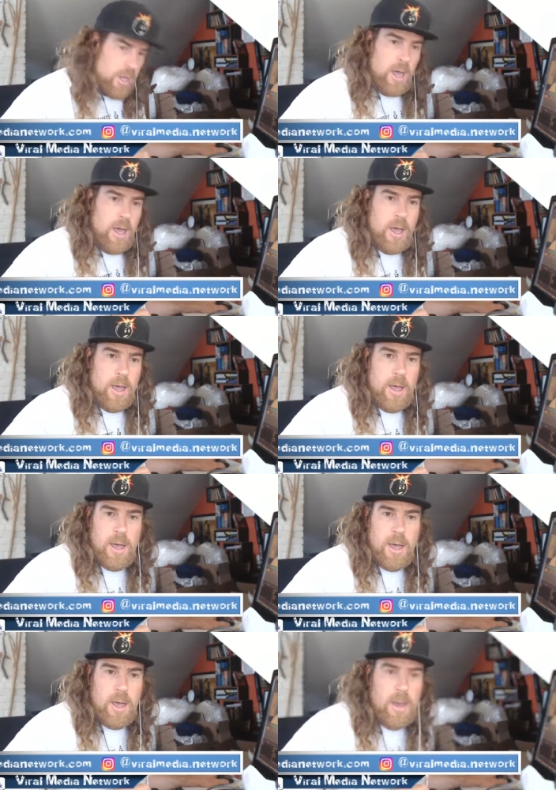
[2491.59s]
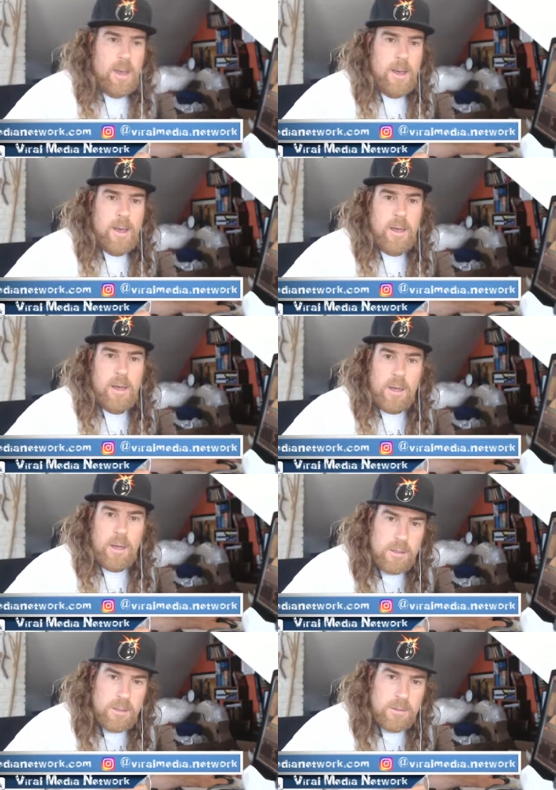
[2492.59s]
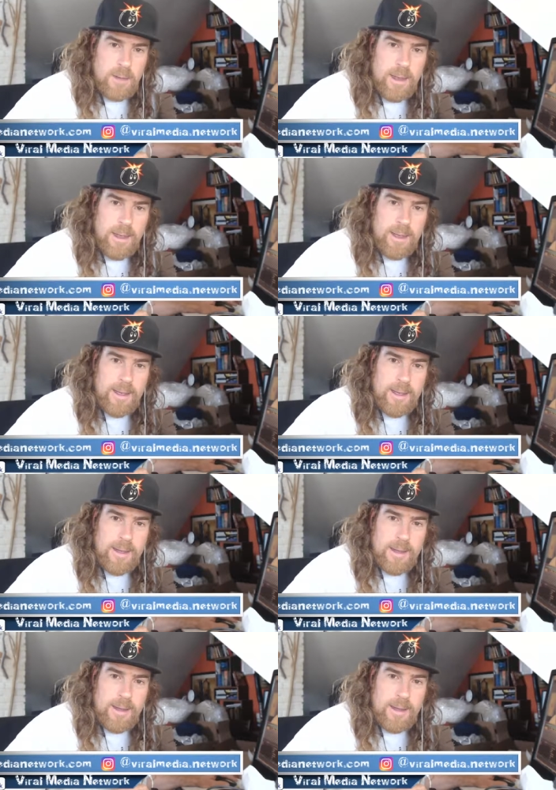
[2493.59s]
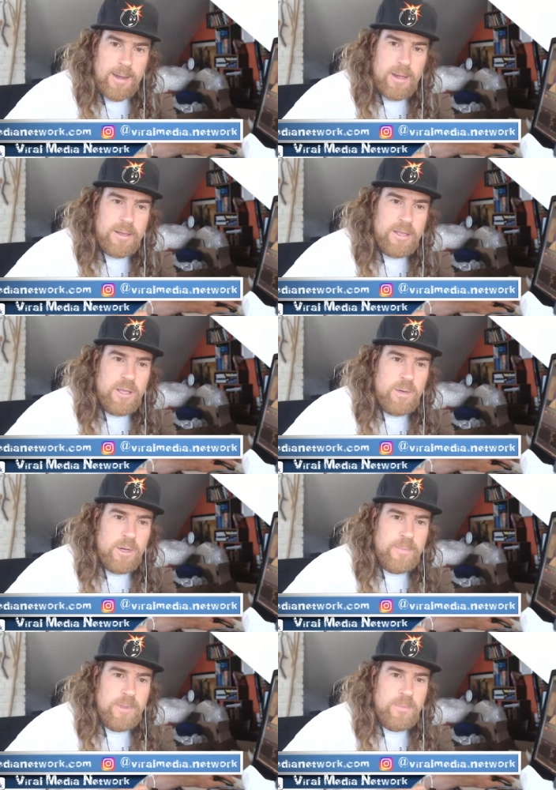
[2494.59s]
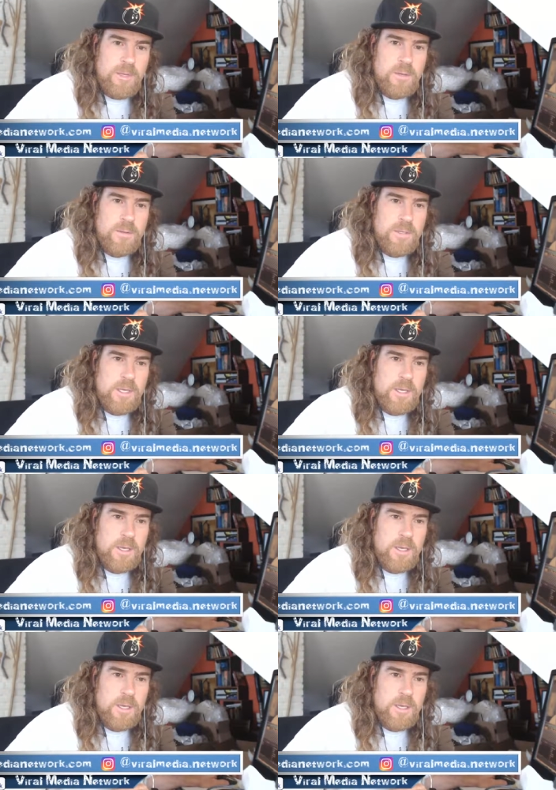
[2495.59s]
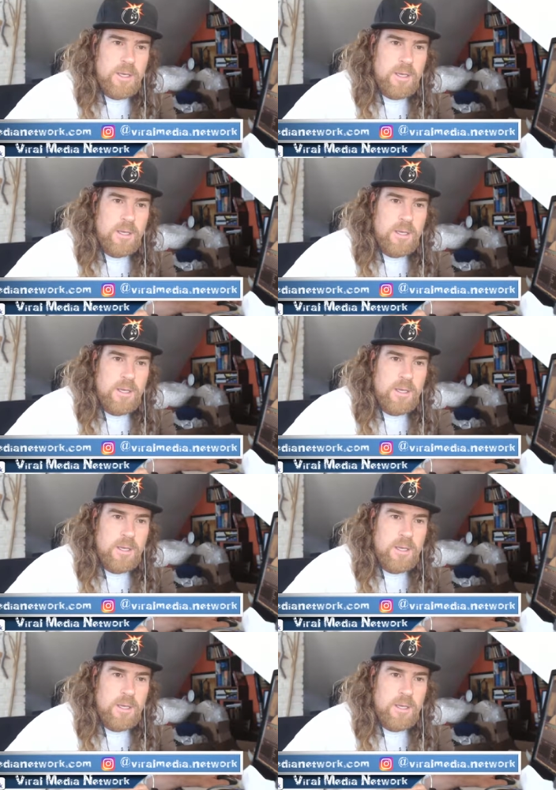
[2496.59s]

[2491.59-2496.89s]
Uh, all right, queuing up the music.